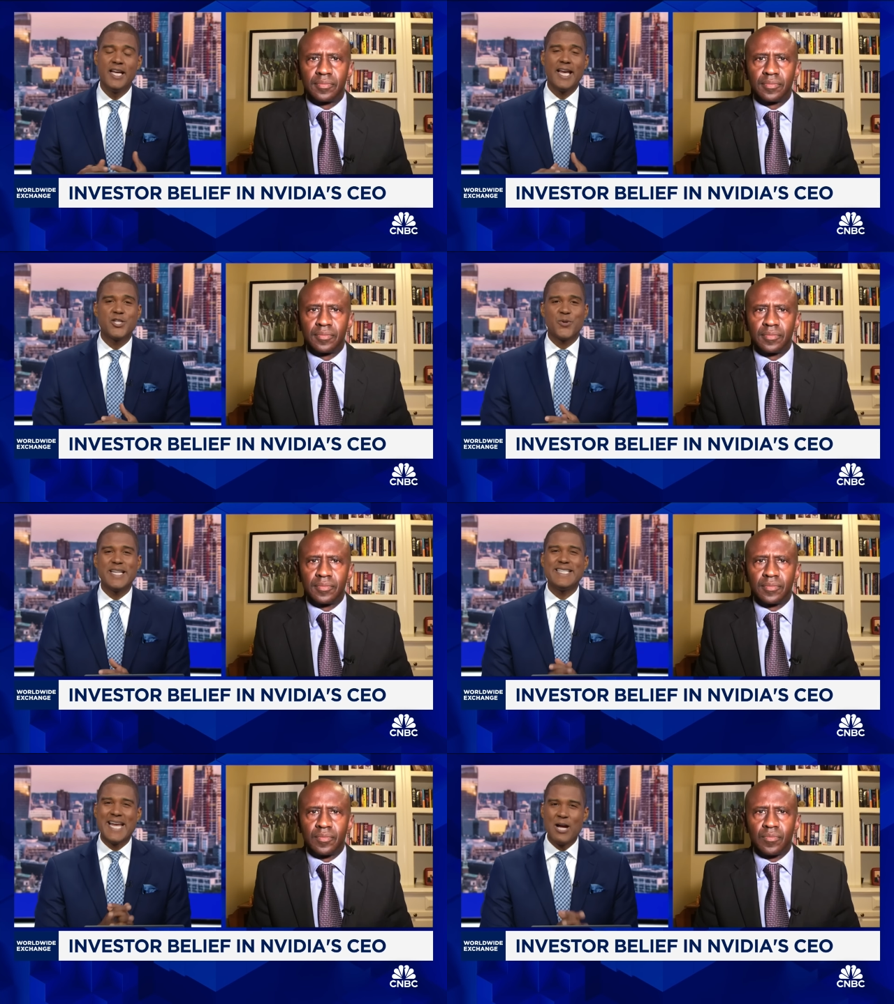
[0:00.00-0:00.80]
Speaker 1: Is there any
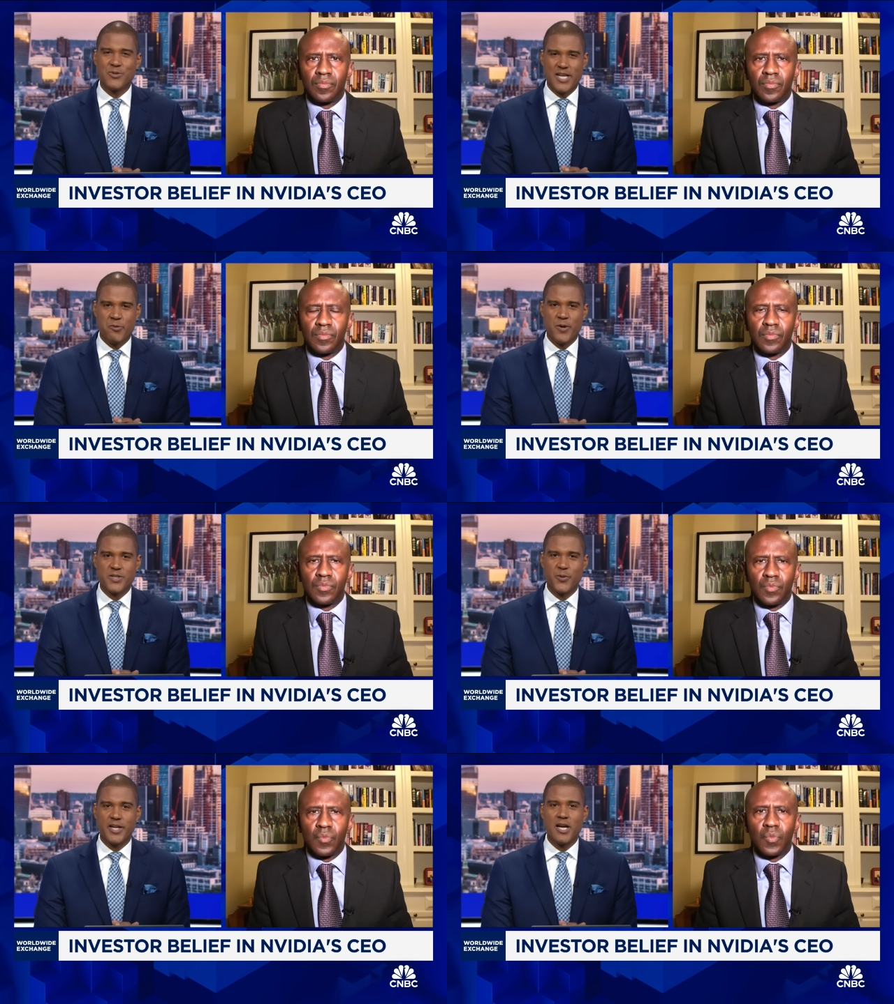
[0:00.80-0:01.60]
downside
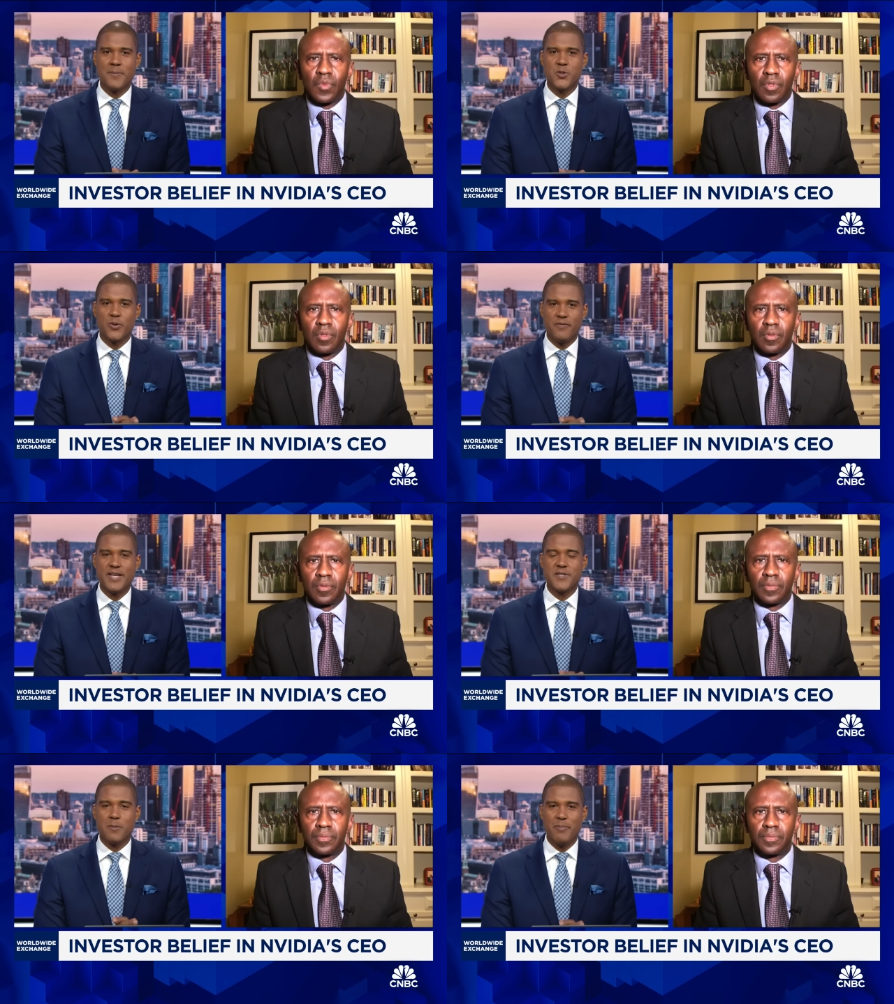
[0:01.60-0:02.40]
risk when it comes to
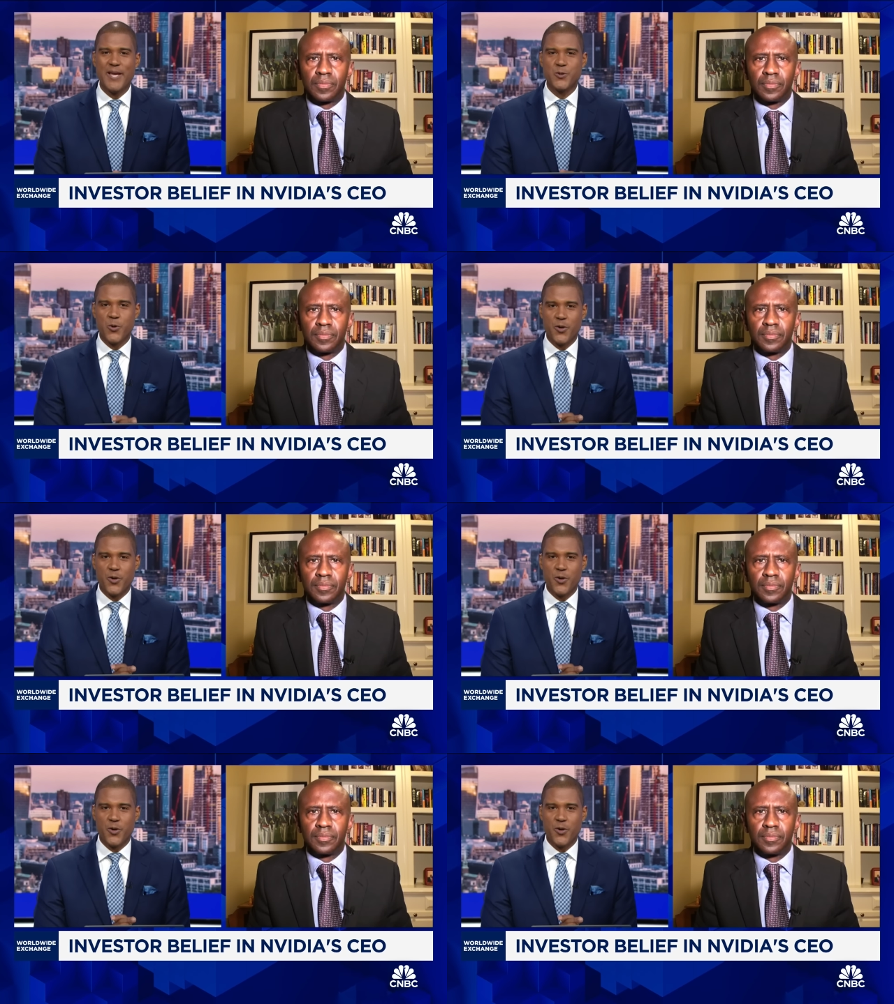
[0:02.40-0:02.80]
investing based on your